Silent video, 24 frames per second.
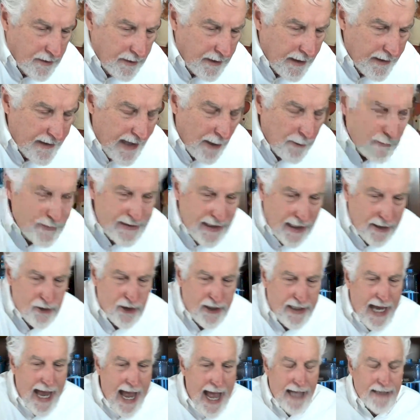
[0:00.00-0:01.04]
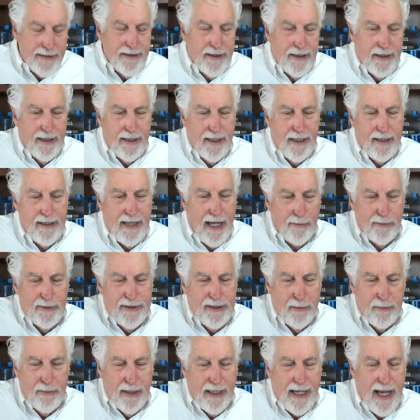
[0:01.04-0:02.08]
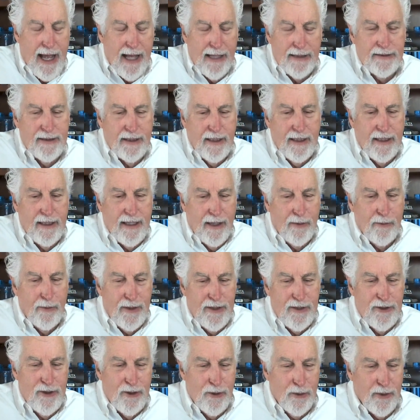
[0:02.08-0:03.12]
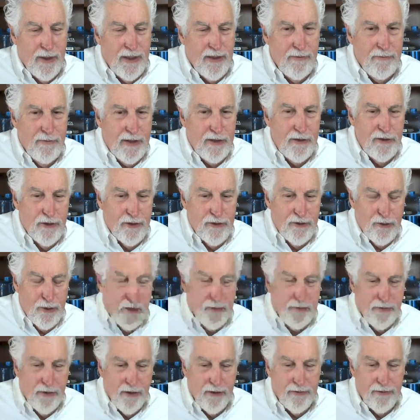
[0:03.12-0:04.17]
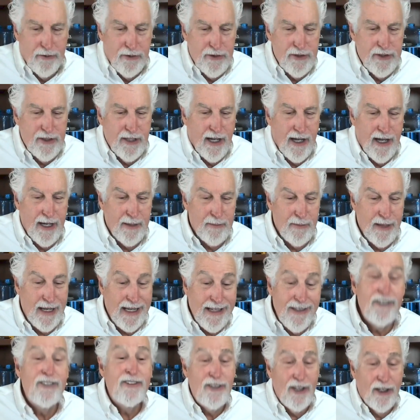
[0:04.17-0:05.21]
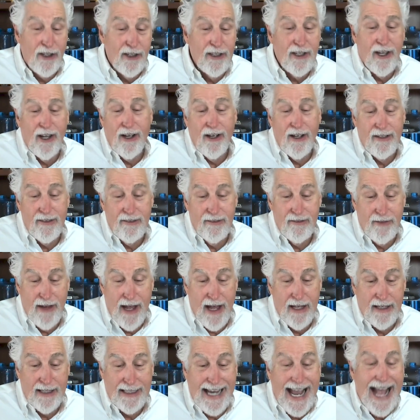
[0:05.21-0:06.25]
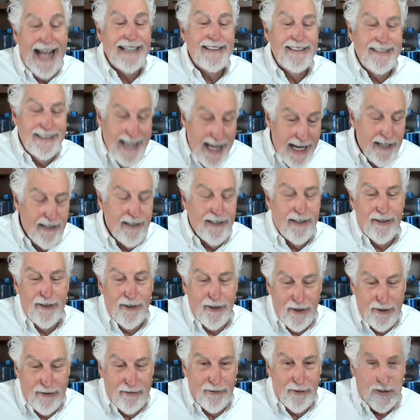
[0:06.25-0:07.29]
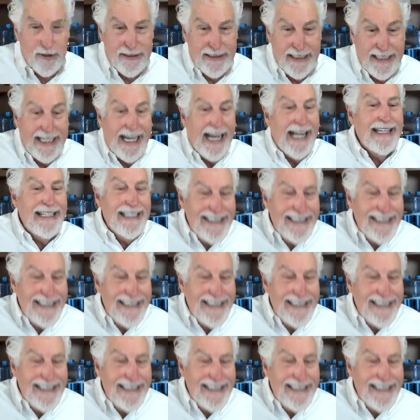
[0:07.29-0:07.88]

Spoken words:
Yeah, that was actually accident. That was a big accident. I went to an inventors group for the first time in Silicon Valley at Santa Clara University in the